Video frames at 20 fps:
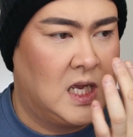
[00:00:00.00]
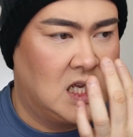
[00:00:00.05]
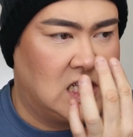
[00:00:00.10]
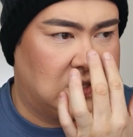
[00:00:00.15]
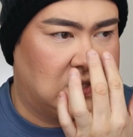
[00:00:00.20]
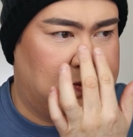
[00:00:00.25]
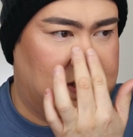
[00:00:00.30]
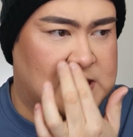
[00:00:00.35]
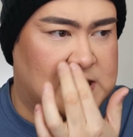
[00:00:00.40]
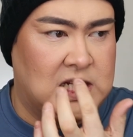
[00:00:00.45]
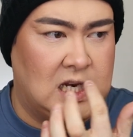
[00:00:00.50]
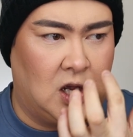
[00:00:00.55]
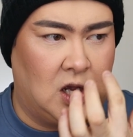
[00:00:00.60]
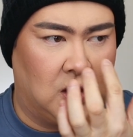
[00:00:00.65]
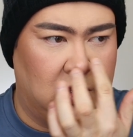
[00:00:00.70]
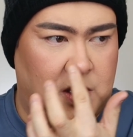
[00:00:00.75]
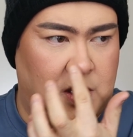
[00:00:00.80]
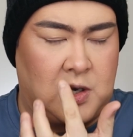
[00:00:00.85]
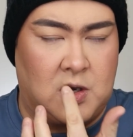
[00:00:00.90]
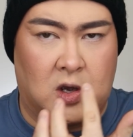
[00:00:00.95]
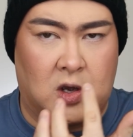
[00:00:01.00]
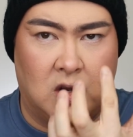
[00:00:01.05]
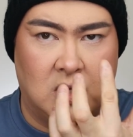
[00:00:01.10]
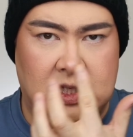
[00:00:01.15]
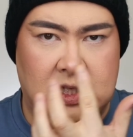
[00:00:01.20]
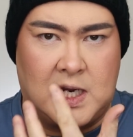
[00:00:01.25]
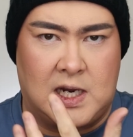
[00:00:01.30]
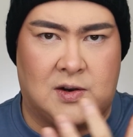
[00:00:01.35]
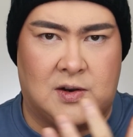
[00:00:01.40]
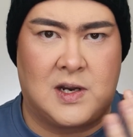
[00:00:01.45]
especially on the
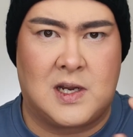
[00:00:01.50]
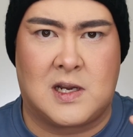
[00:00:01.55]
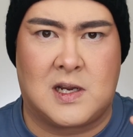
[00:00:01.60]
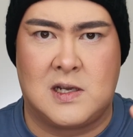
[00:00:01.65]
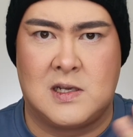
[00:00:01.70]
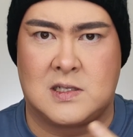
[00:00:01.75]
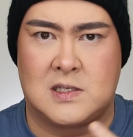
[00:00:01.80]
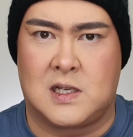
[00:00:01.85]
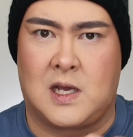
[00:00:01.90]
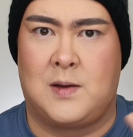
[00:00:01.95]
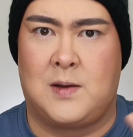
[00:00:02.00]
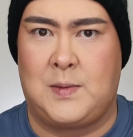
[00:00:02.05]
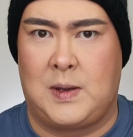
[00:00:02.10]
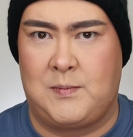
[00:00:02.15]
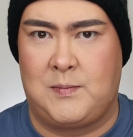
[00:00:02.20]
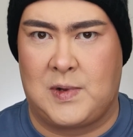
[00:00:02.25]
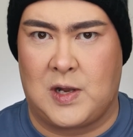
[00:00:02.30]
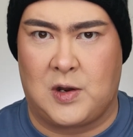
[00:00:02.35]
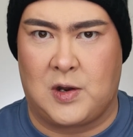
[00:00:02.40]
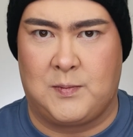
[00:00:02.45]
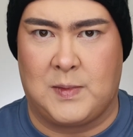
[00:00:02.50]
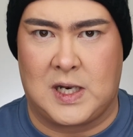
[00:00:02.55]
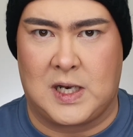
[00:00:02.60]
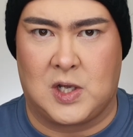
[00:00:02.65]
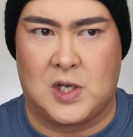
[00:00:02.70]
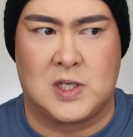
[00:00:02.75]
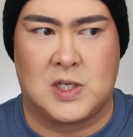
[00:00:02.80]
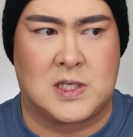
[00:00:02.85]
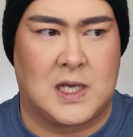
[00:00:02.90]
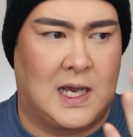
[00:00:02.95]
nose area because I've been blowing my nose.